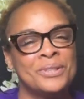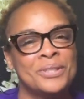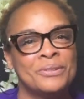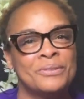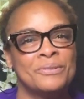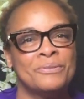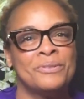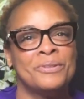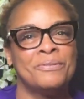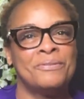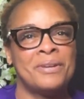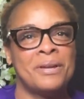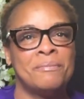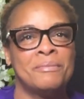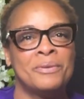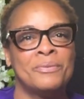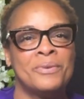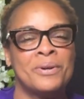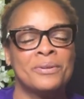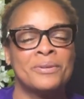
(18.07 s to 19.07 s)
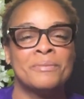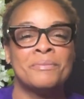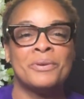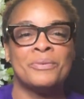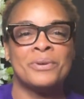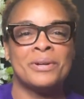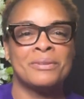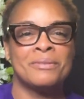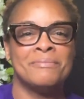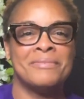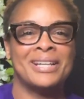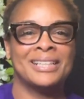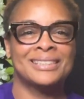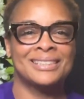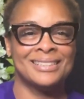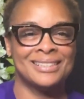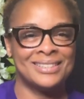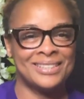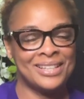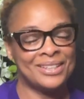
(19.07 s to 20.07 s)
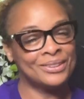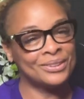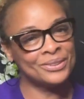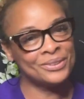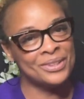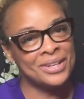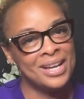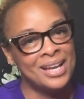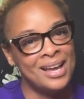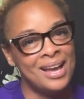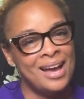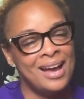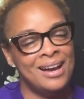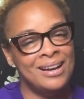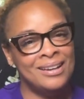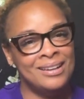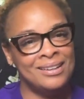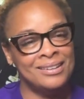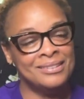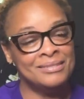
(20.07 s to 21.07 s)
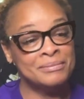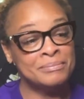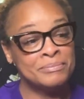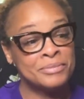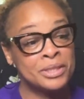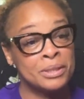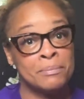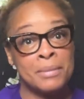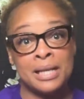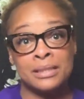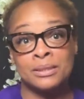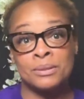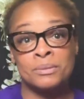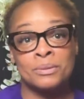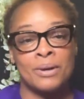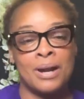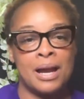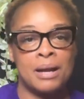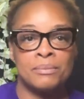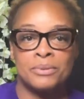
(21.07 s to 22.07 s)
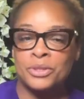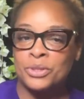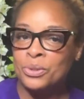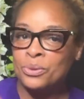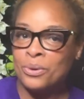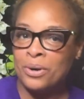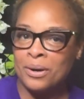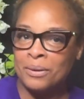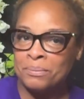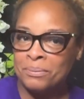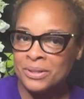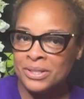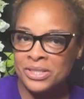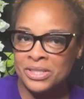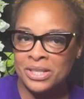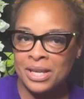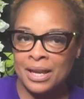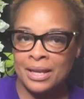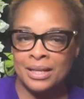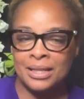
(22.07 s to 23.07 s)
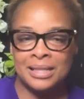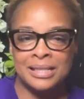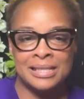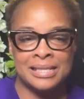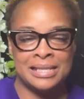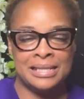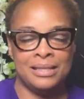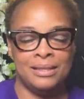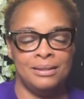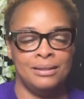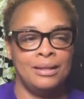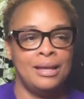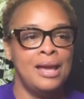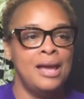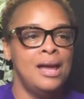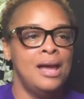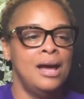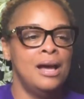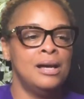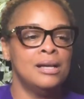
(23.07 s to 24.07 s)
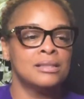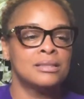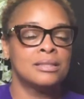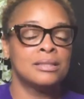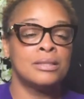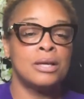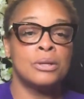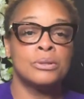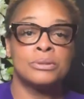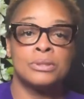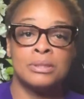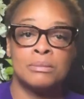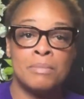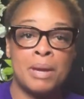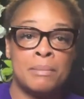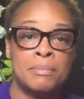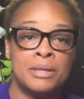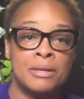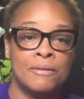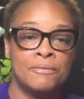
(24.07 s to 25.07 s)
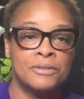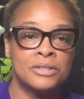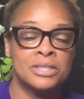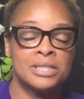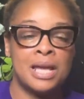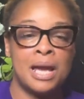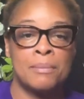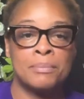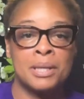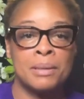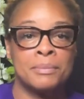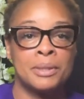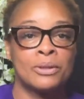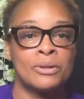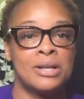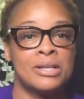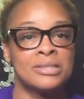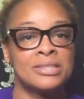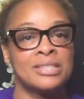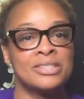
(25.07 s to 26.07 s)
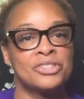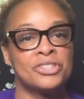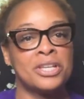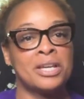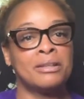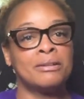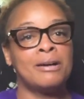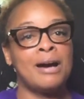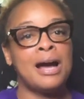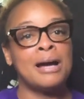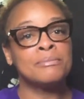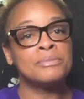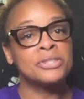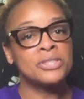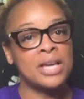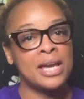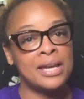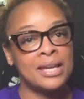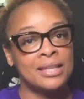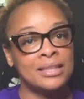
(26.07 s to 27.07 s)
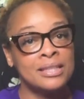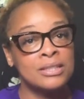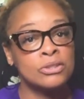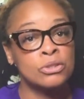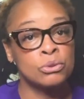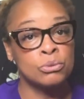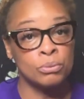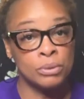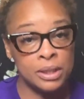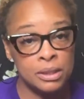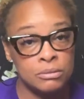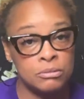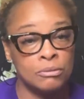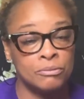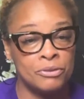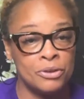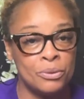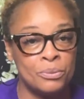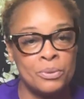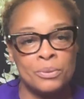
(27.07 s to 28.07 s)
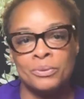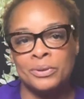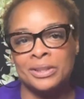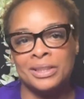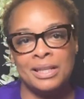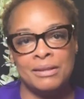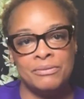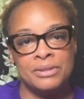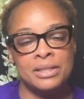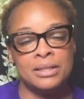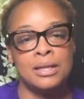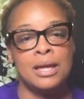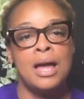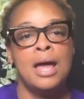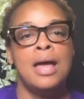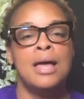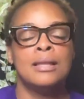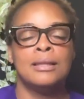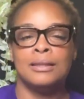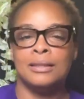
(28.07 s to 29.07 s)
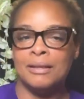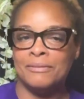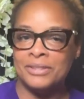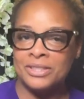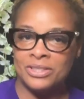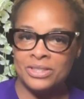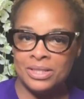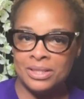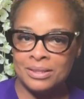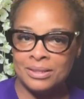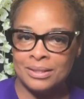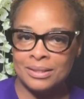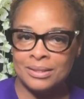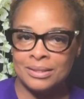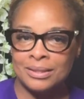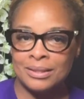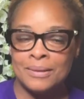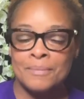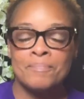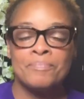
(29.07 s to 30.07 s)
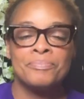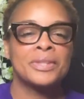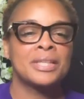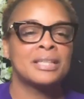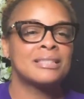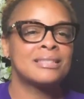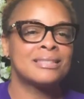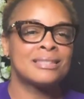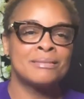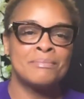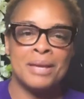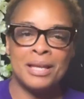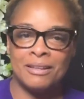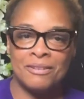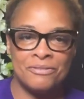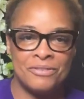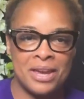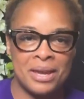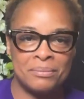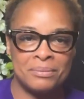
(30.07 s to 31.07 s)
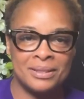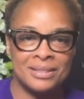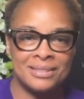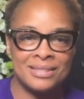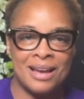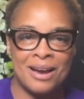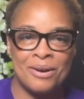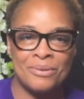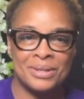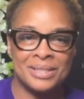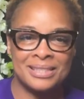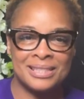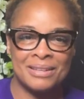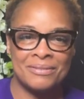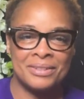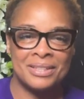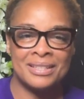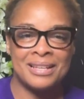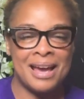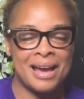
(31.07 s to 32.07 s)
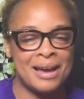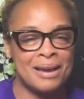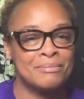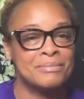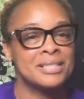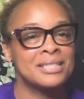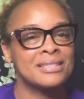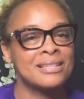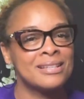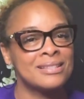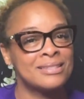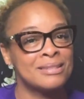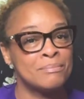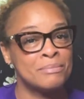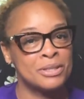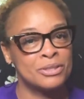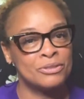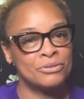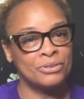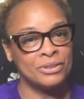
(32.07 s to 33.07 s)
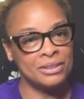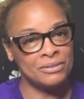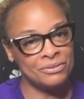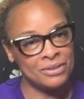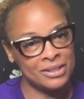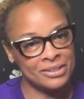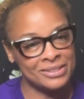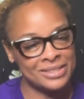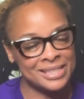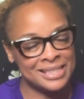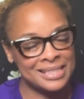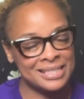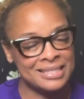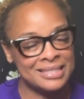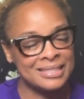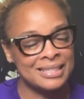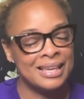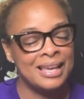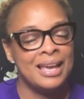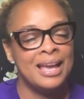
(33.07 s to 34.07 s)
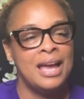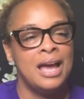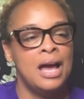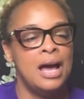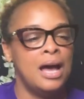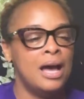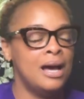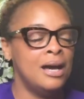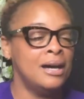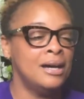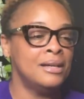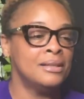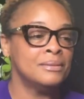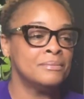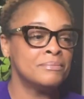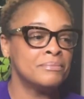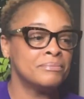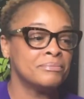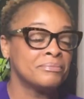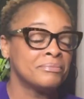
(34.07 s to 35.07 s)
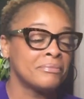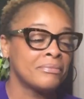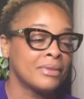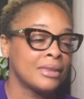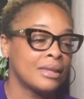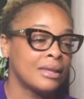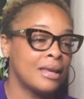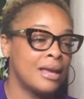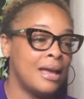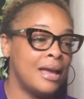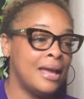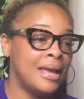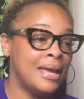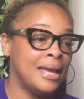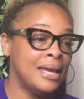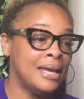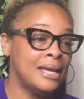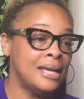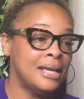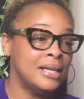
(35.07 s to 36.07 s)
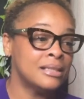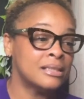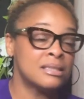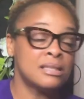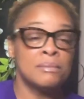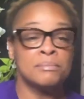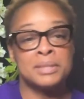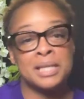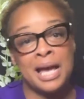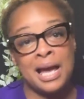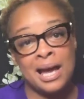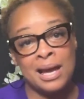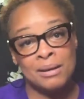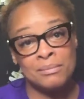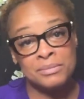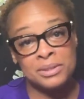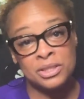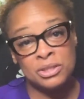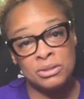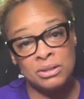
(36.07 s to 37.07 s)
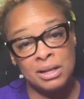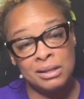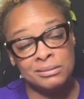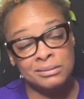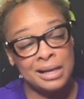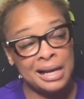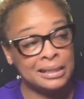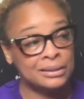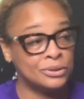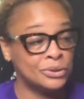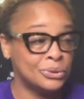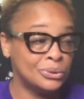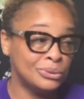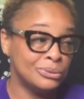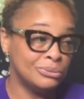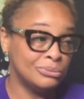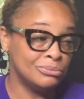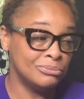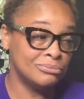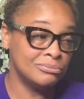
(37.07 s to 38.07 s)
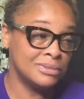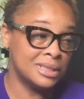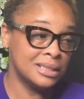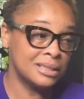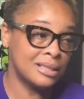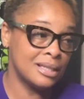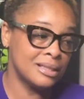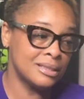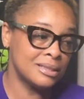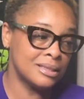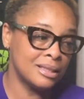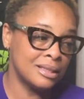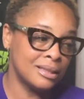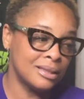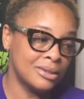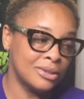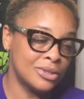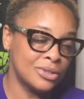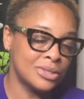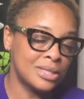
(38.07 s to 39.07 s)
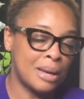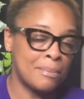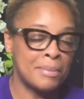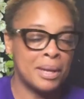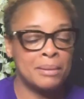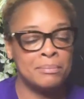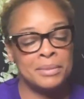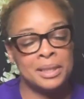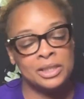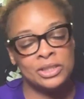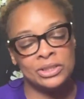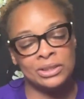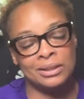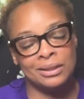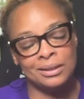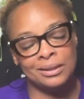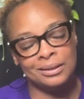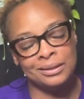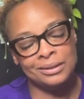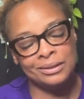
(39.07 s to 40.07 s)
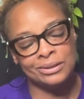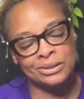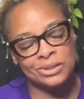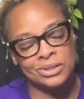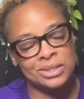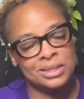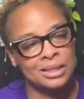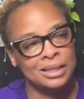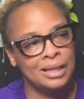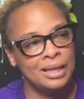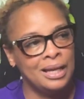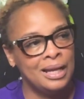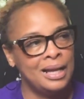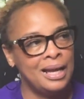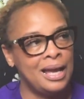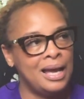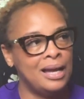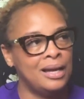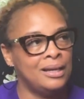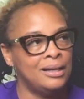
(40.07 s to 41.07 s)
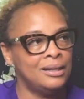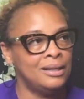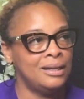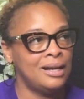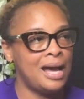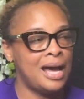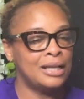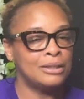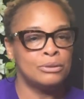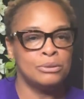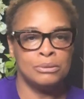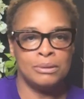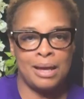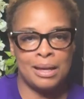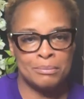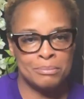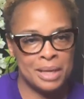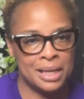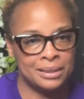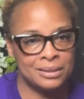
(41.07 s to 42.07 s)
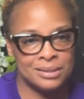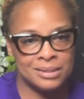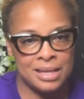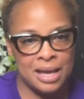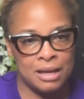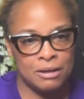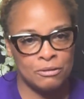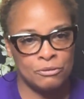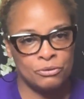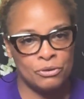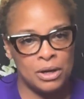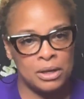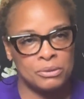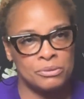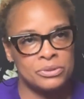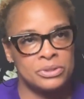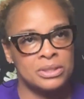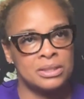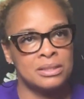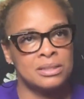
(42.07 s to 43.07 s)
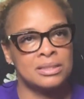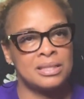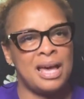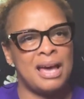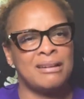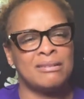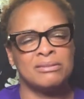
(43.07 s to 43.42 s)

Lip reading: Reads Review family. Welcome or welcome back to the channel. To my subscribers, you are appreciated indeed. To those, this may be your first time coming across this channel. I'm Shay. This is Reads Review, where we're living, loving Jesus, smelling fabulous, always saving a dime, discussing budget-friendly fragrances. Um, and sometimes, I do discuss others. I may mention others. I do like my designer fragrances.